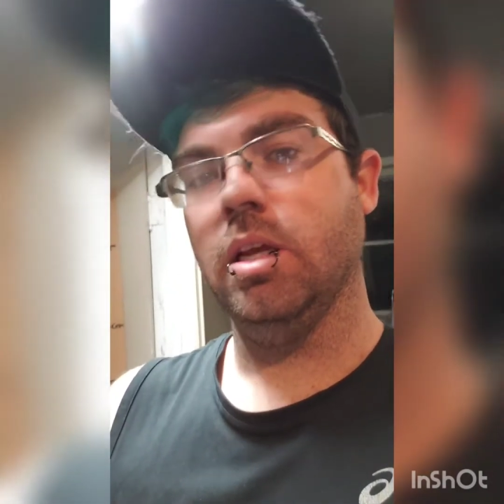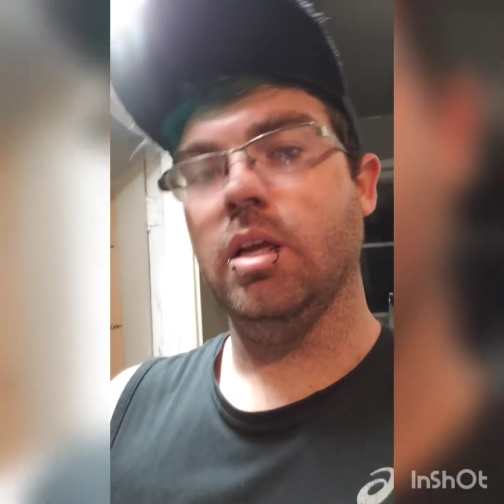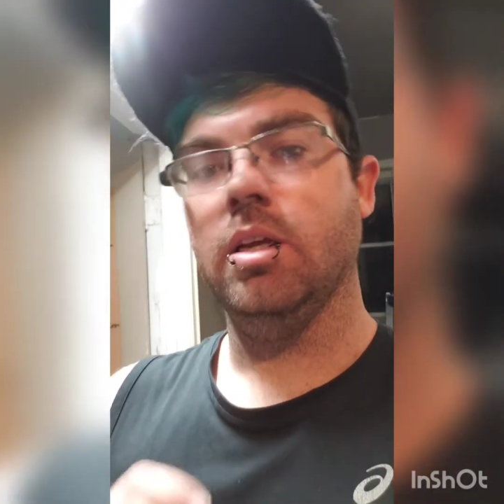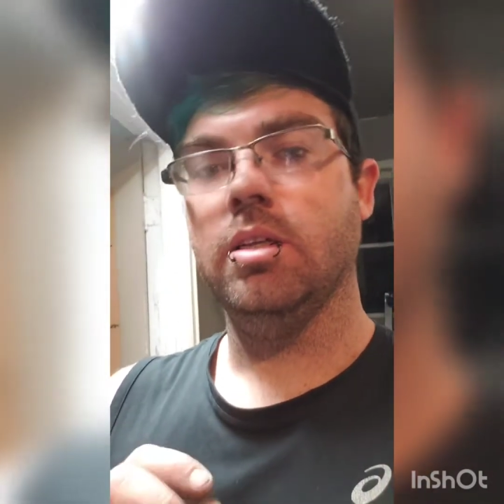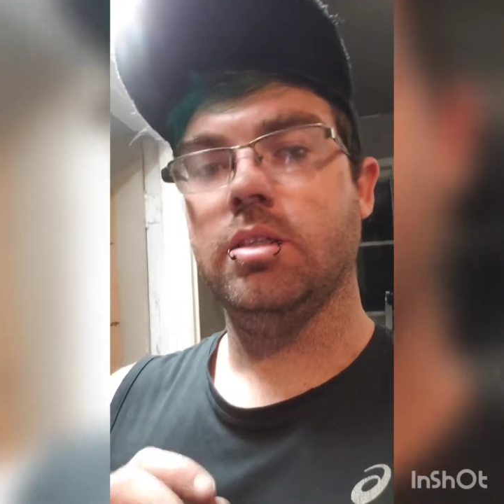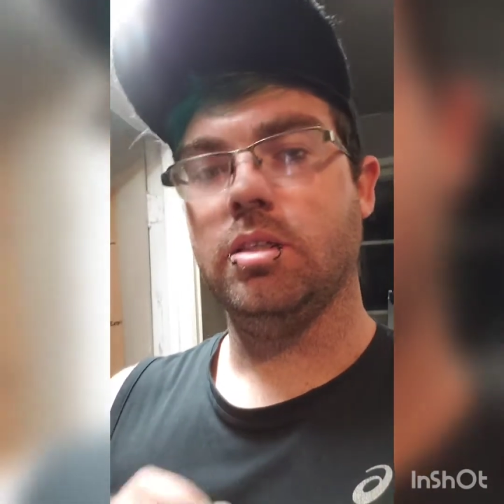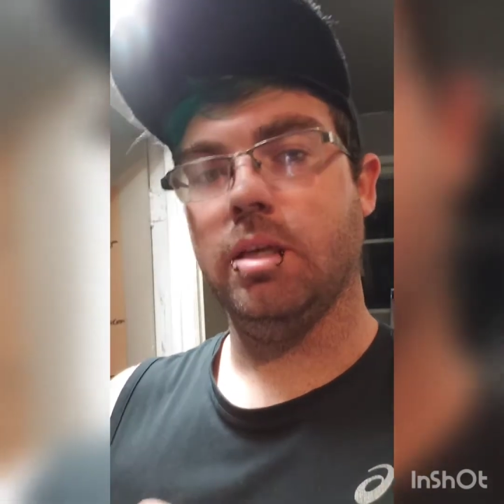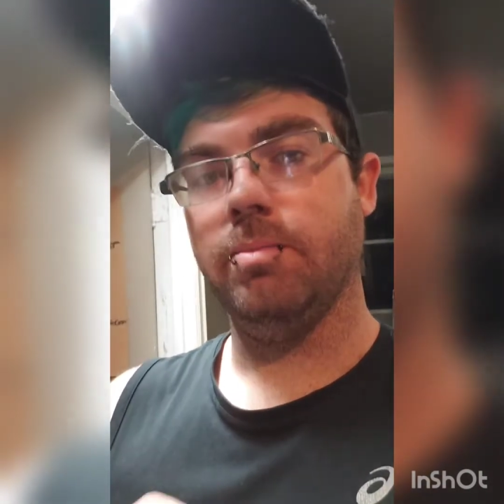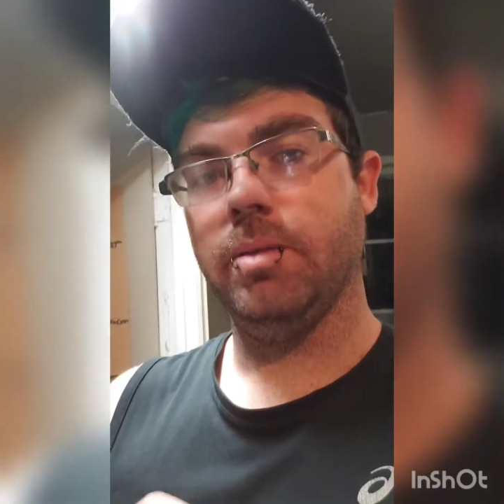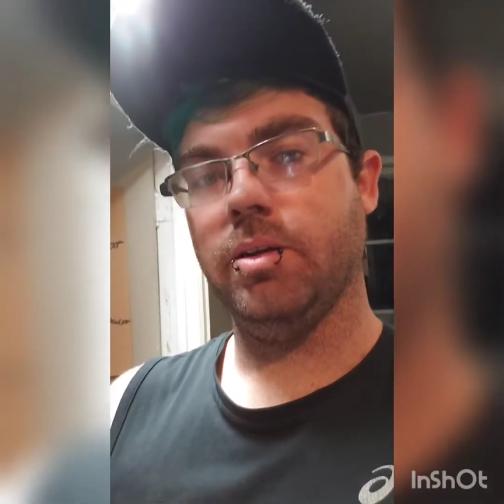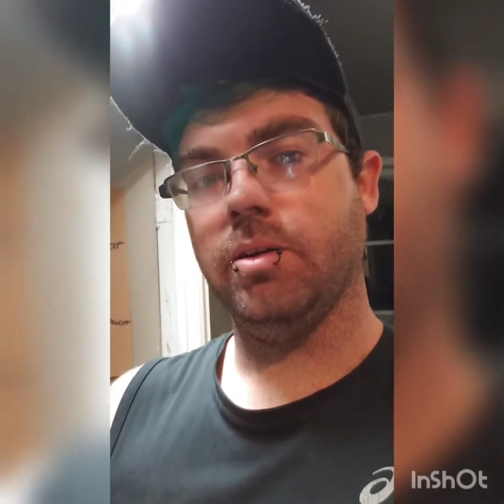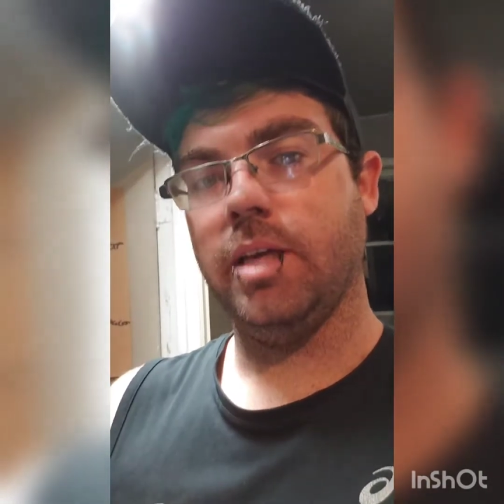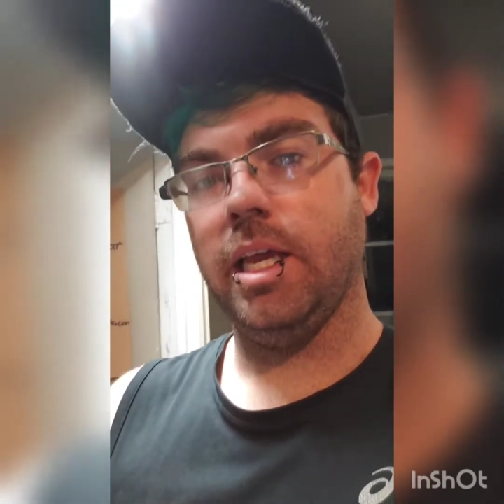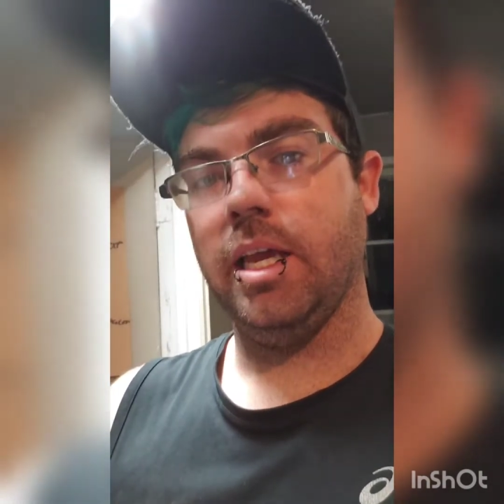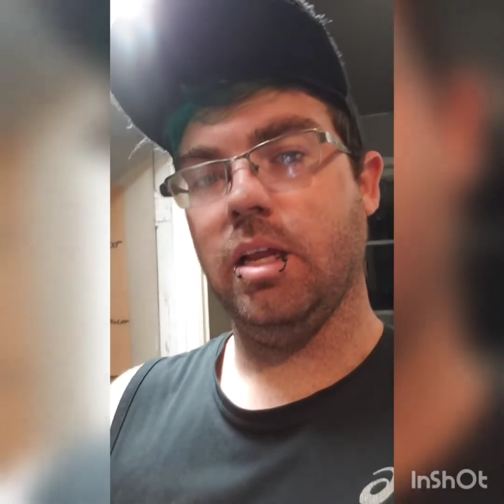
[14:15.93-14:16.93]
some little
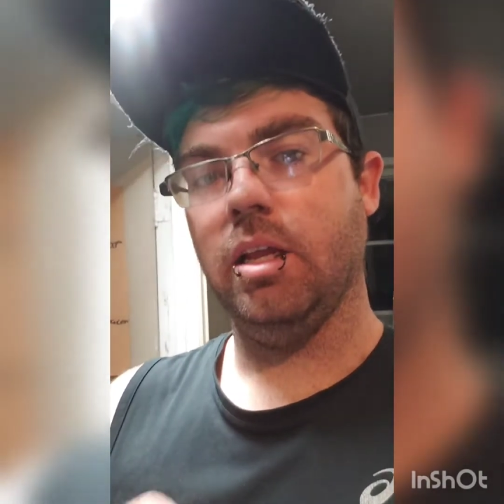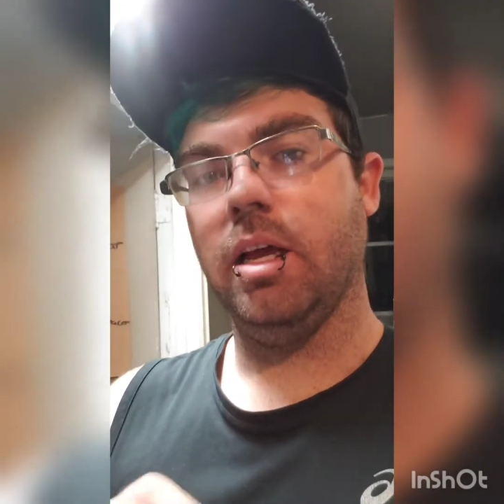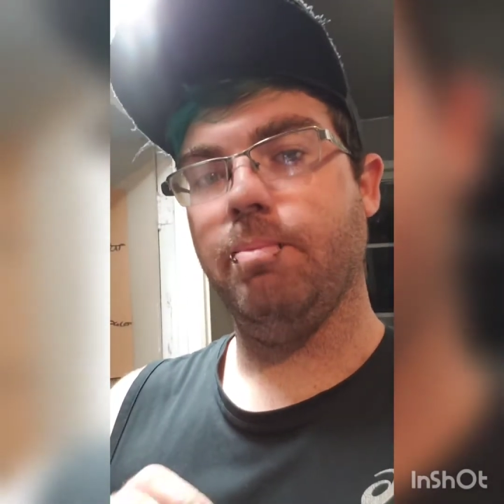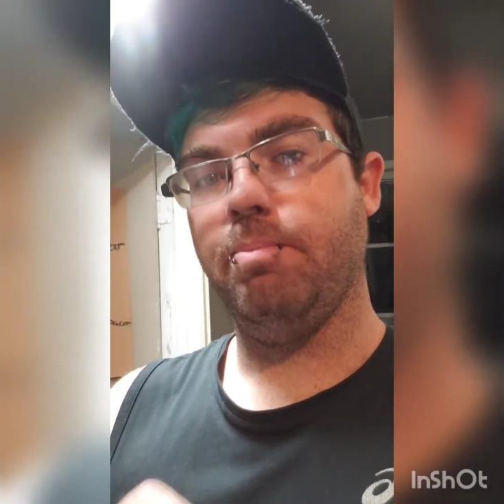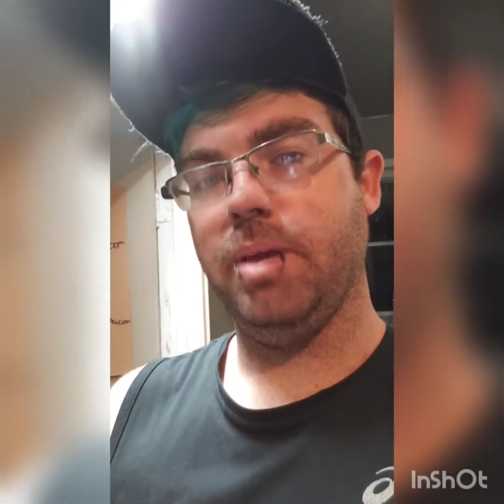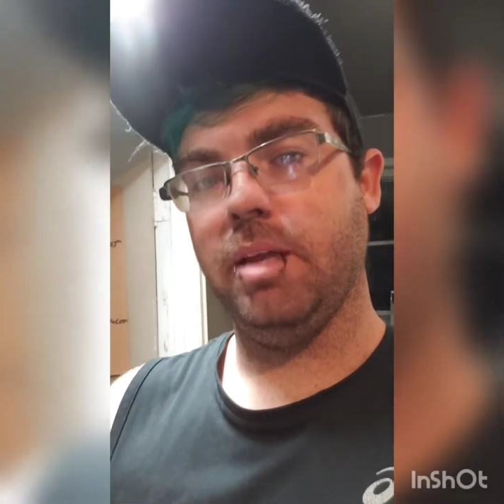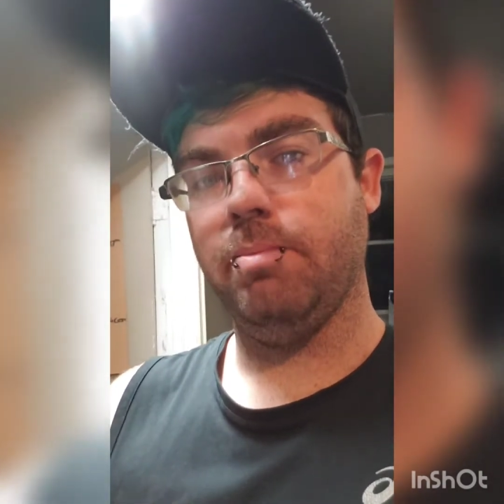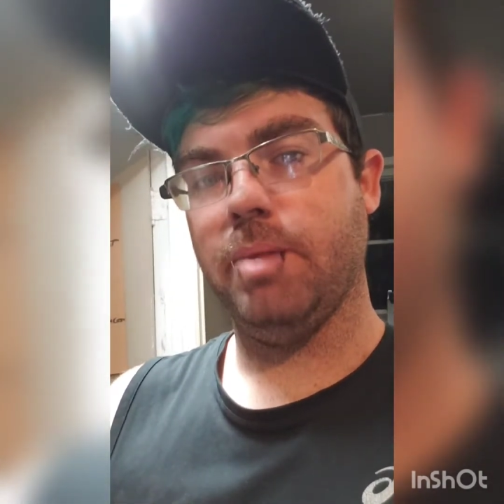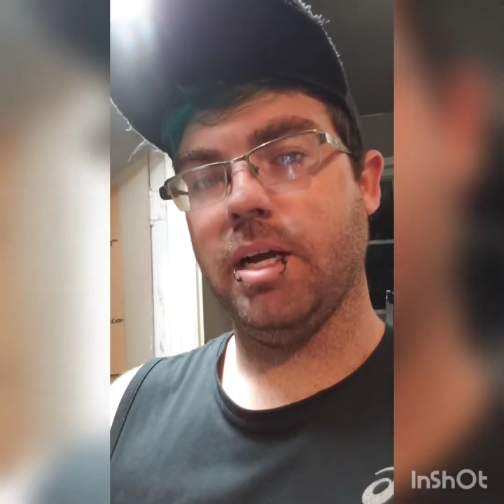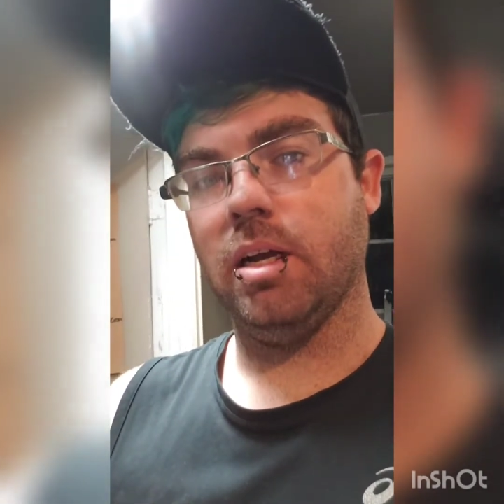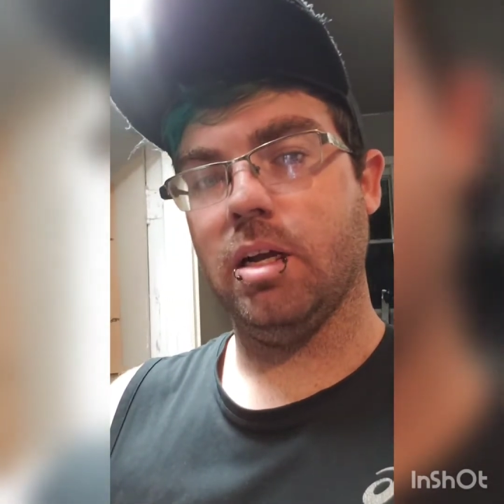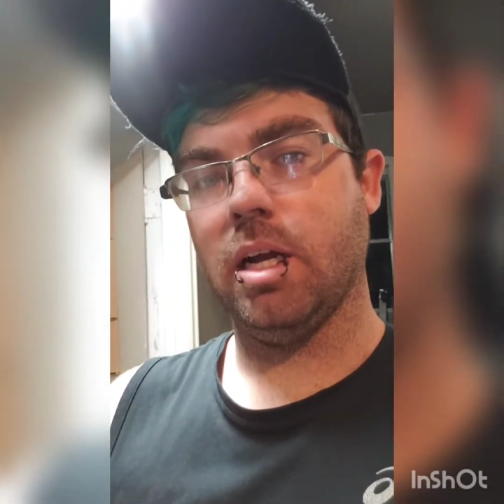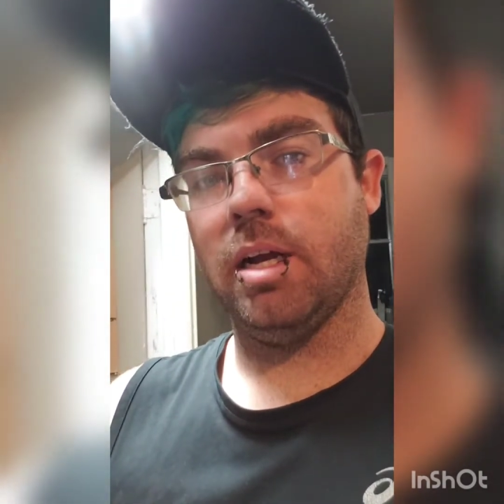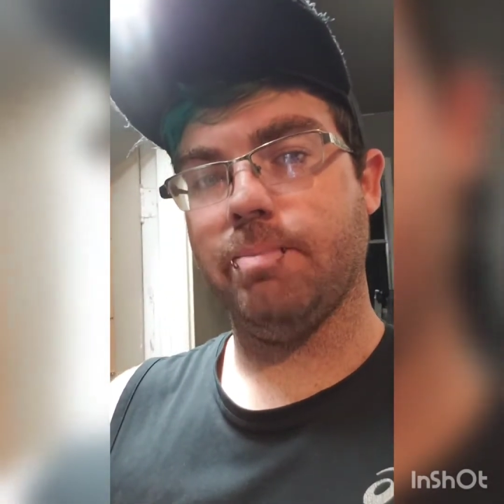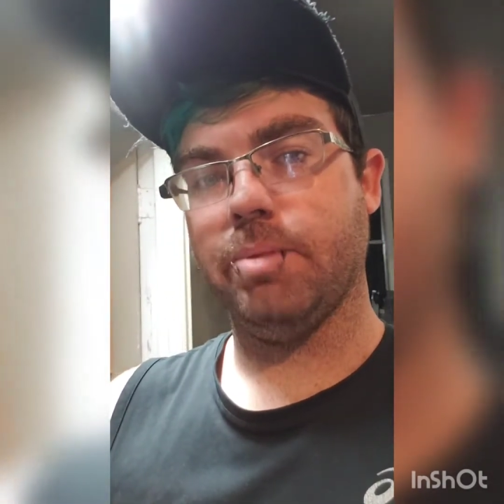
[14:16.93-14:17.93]
kid got bit by a
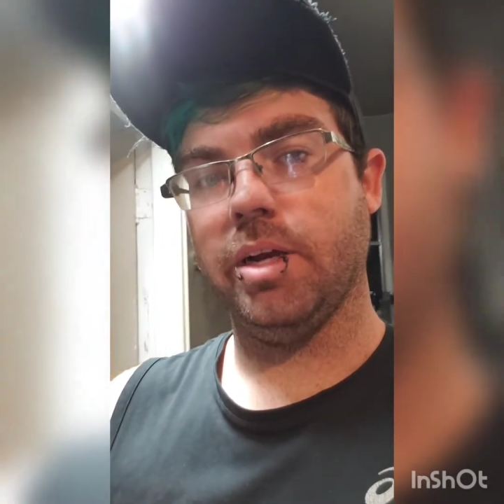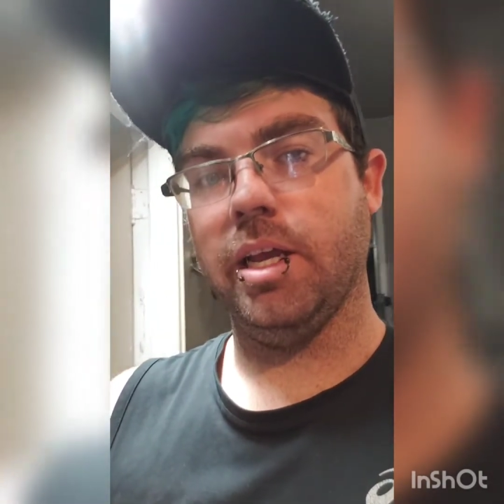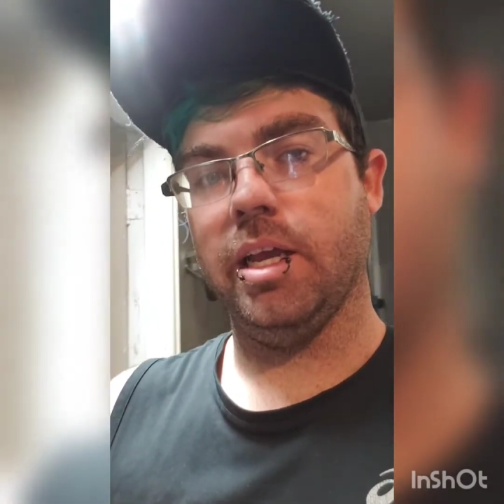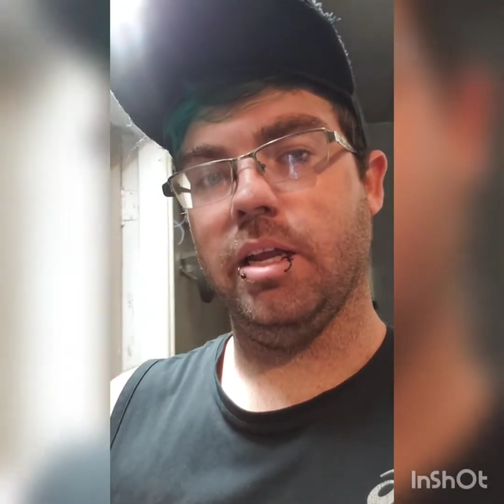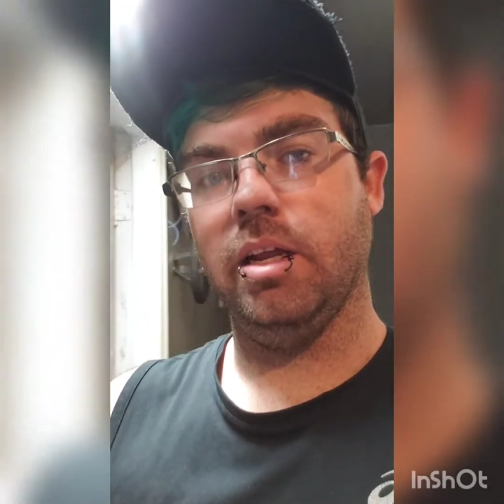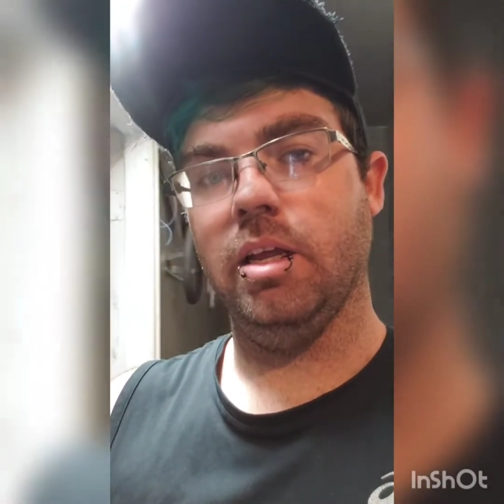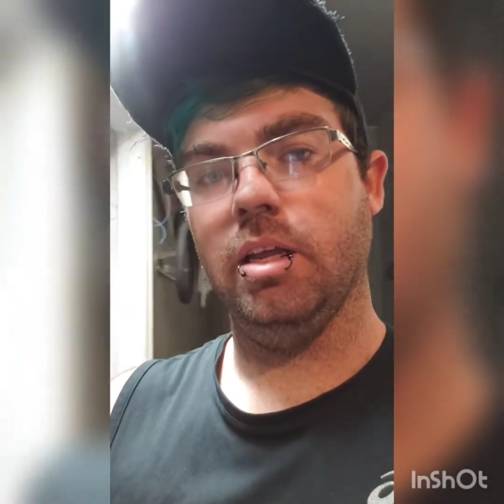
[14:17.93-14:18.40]
copperhead